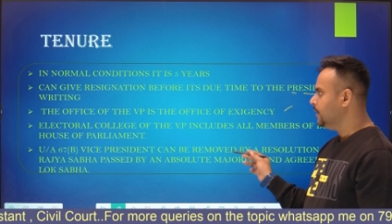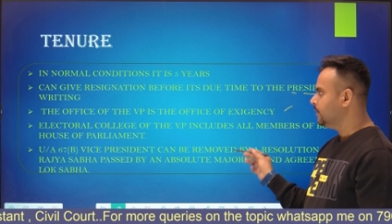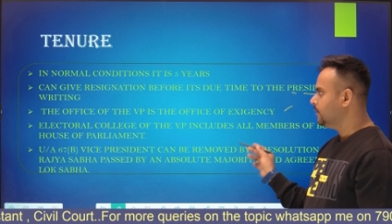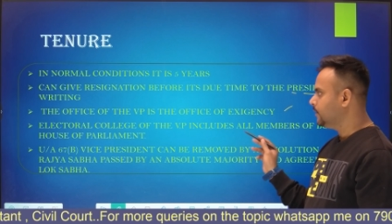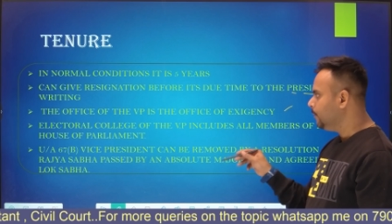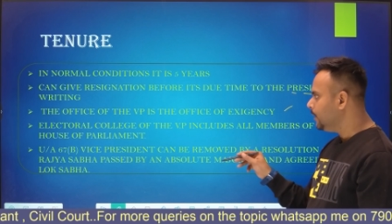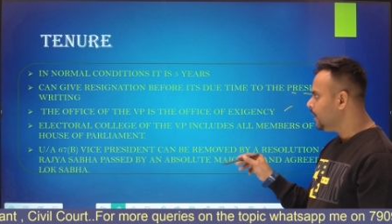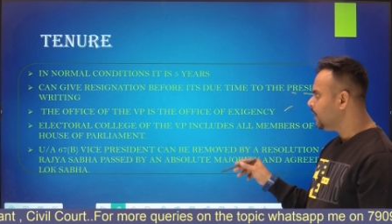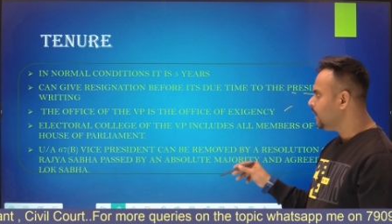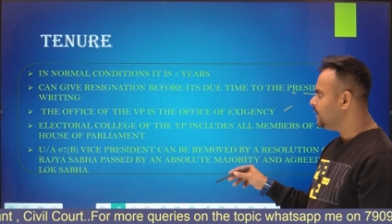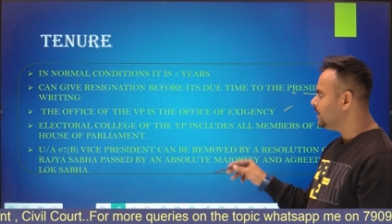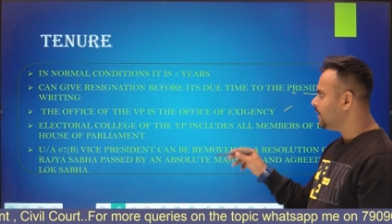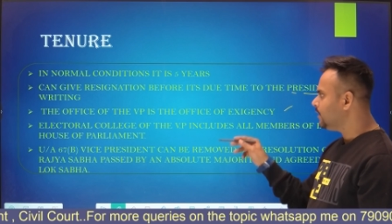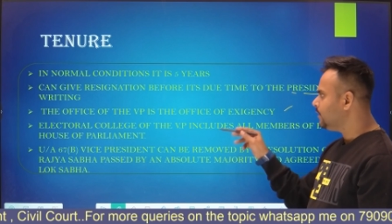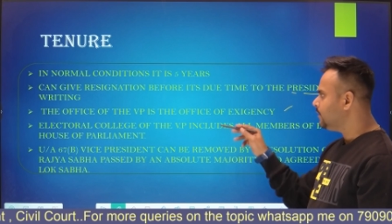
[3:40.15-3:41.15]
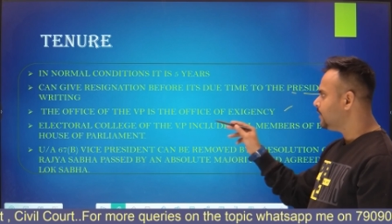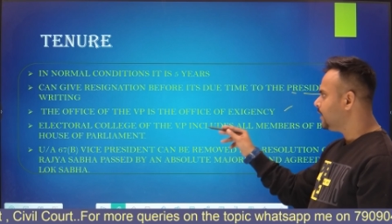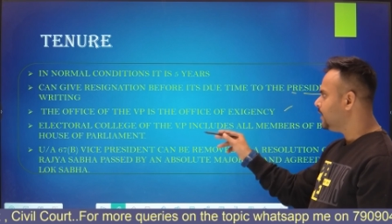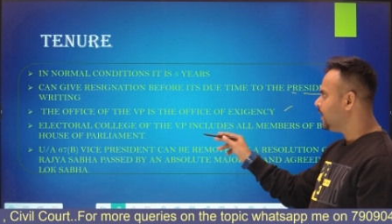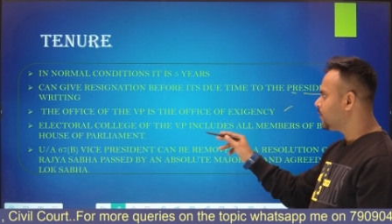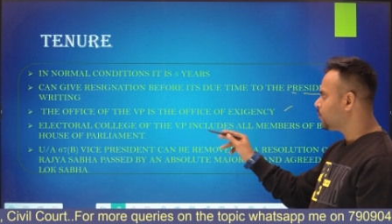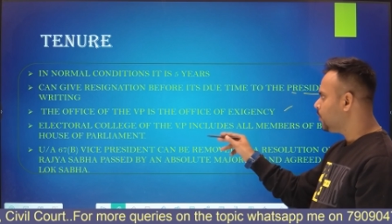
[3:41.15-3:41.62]
Similarly, there is the
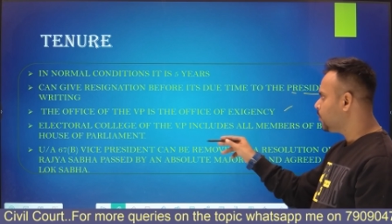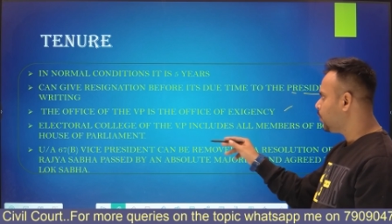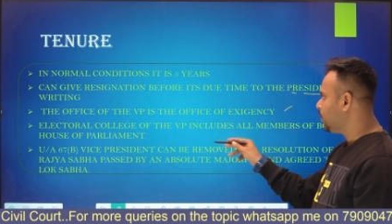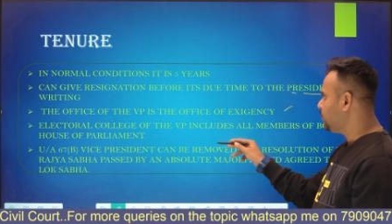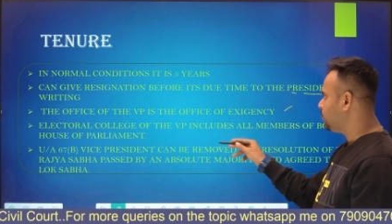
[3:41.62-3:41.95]
Electoral College of